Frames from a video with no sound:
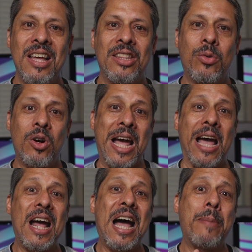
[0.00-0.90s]
there were
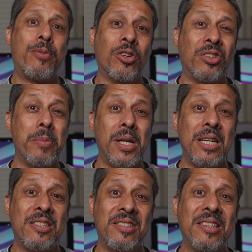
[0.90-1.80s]

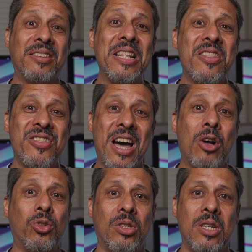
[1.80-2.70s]
approximately
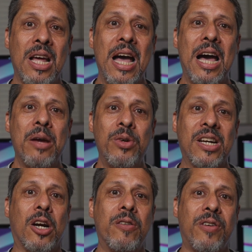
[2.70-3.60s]
16,000 hybrid
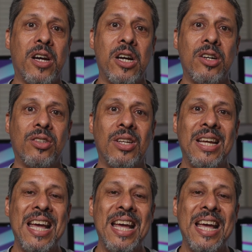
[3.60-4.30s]
car fires,